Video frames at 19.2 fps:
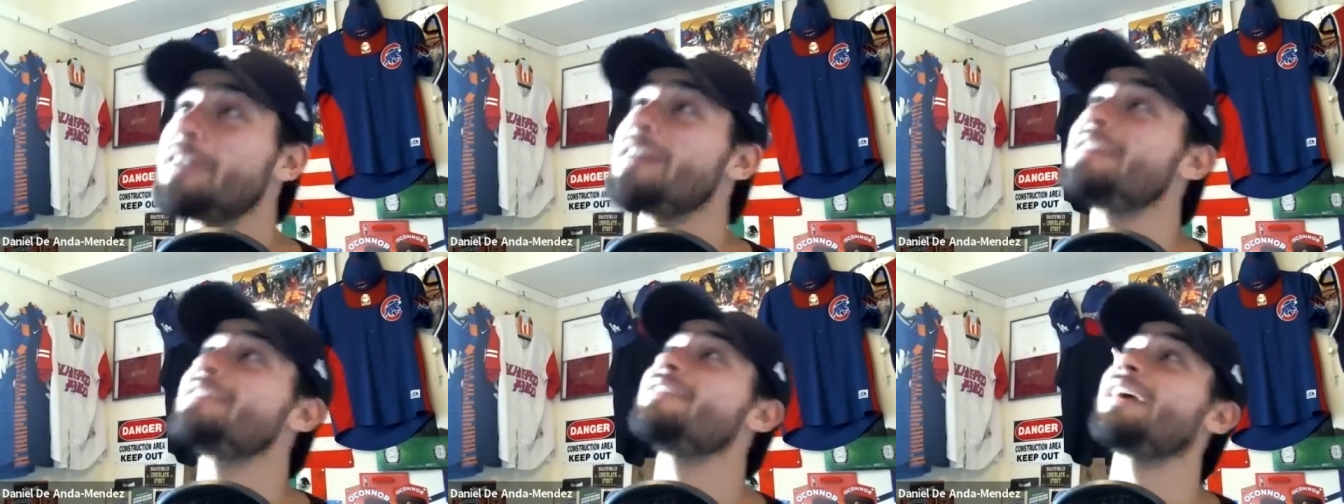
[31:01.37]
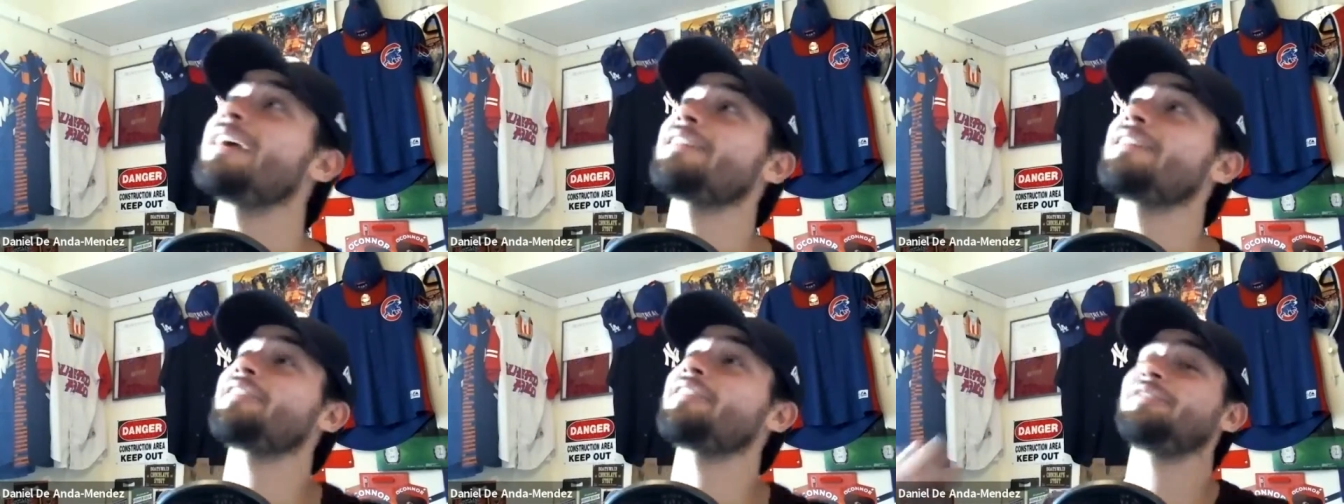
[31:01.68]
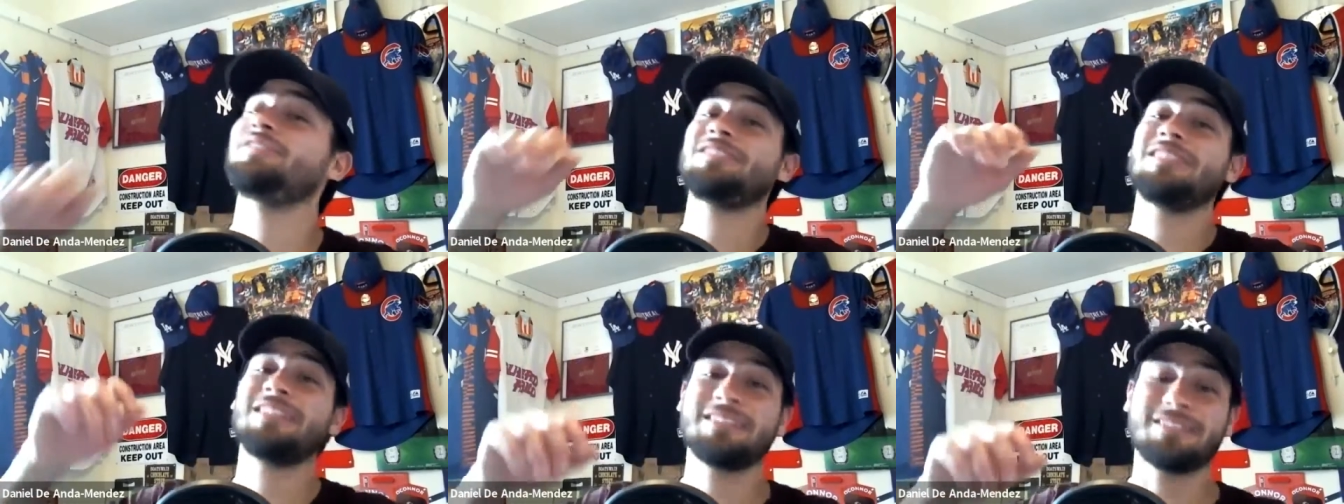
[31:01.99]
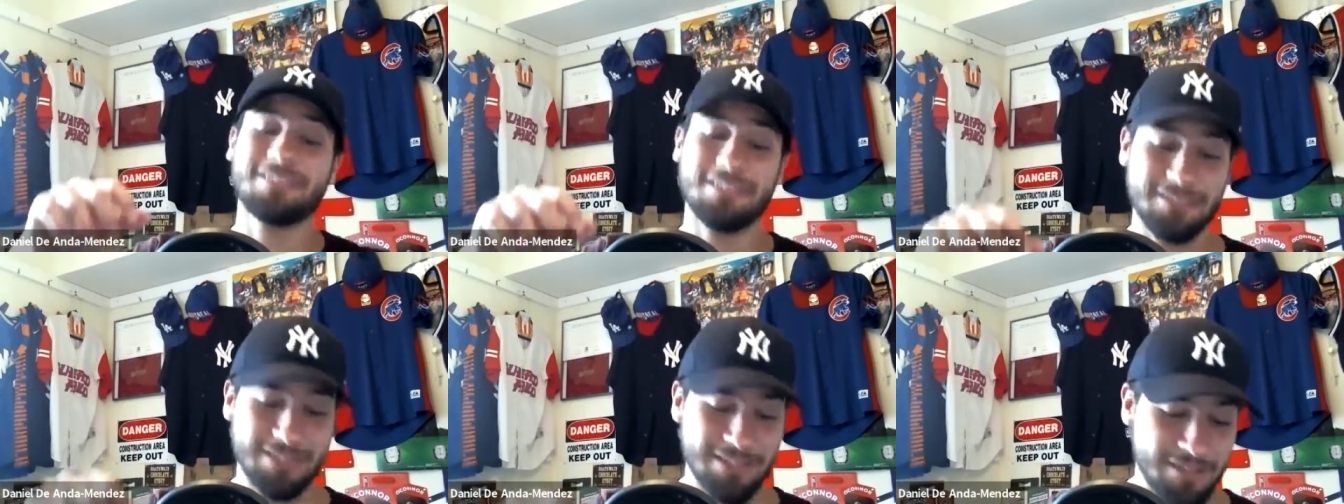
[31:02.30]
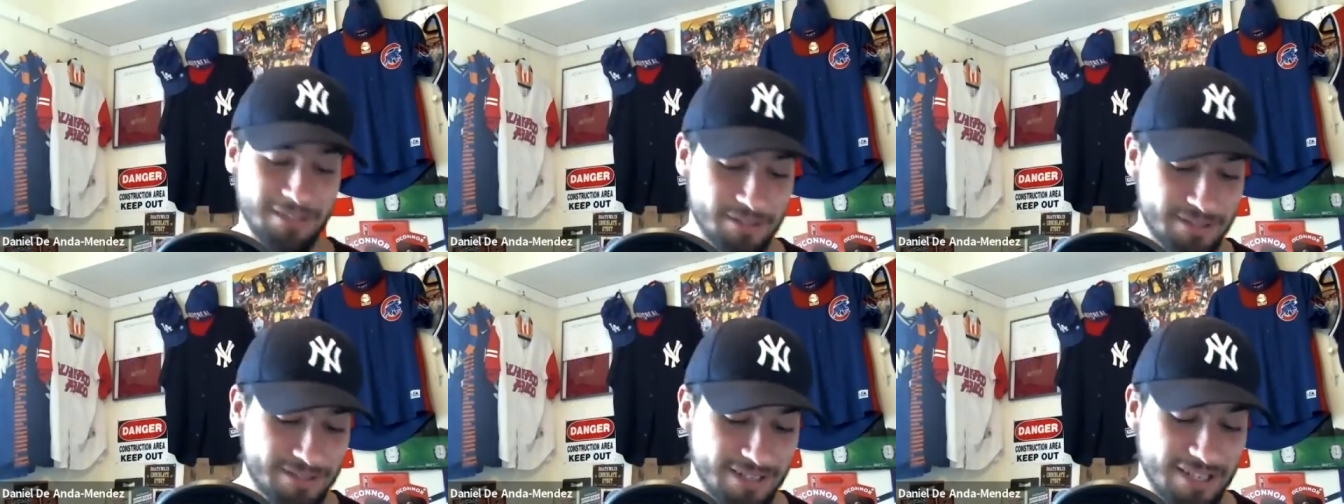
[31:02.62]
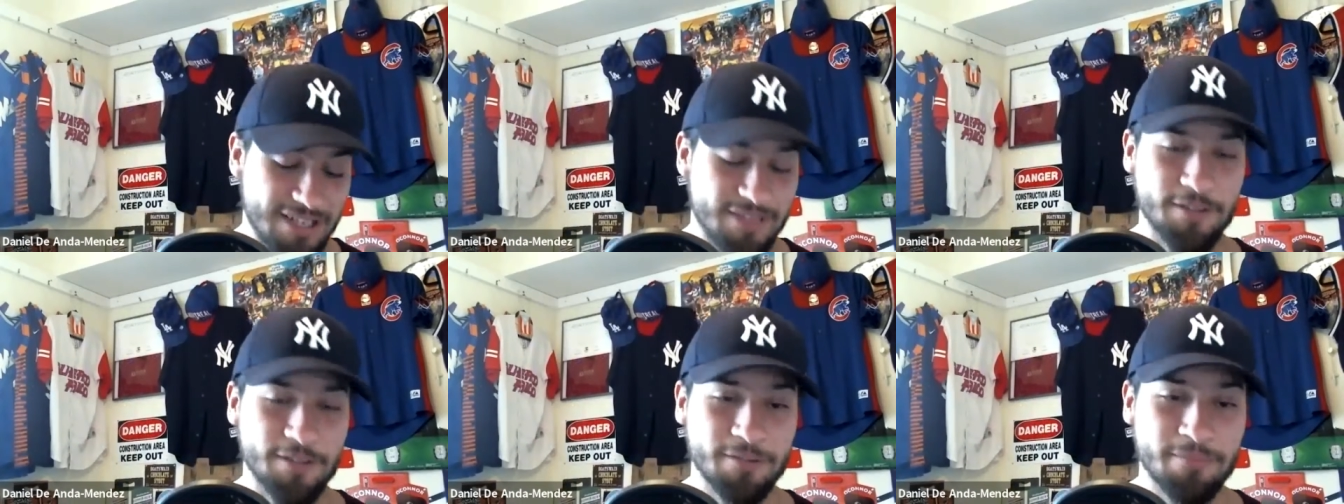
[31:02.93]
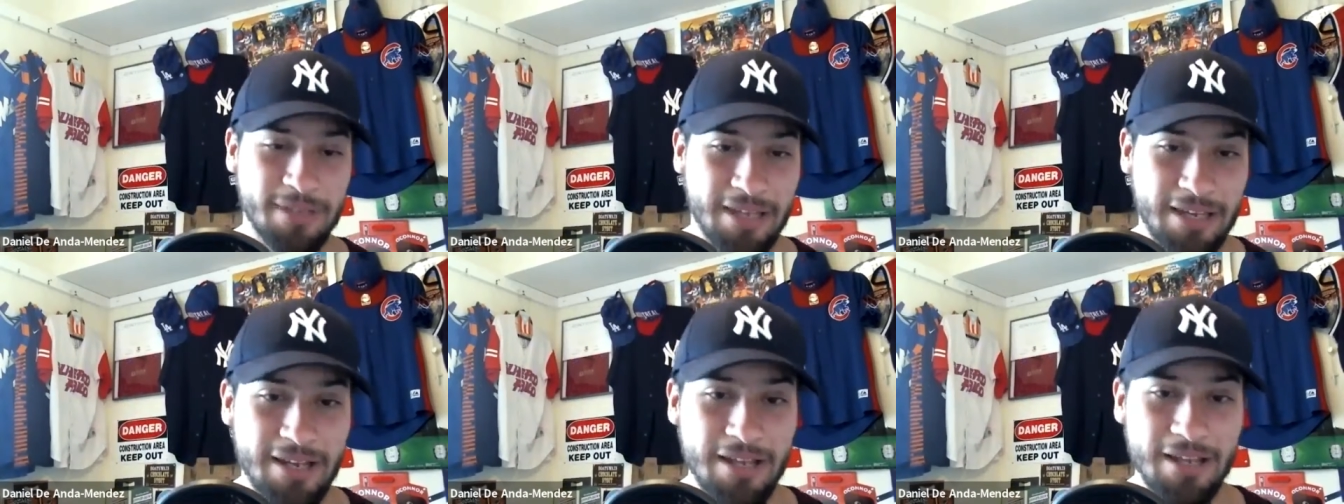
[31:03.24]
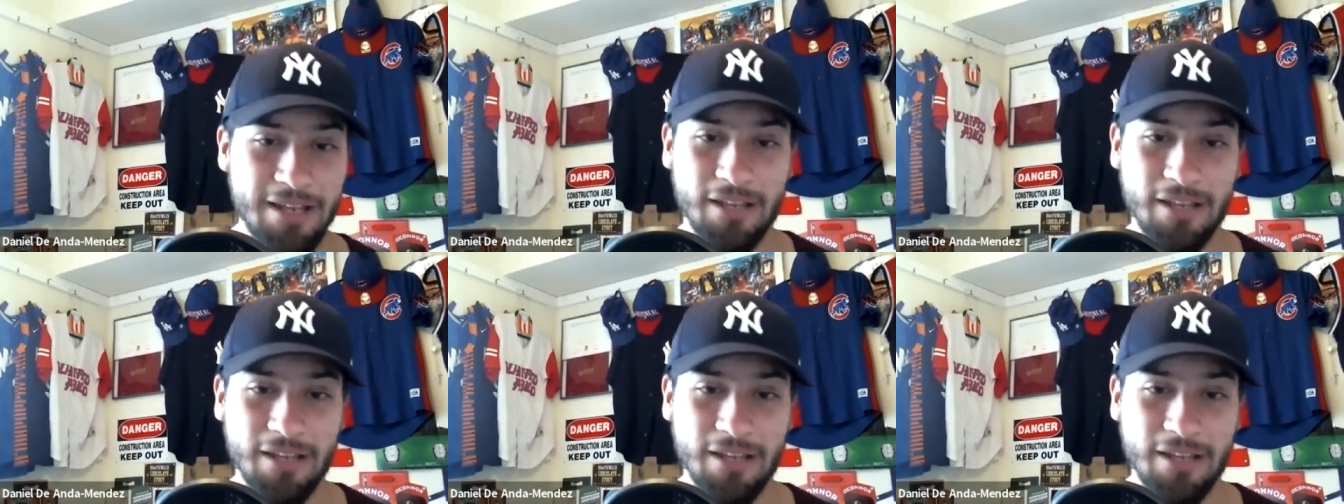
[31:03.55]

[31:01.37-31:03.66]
as like their Jesus and their savior, man.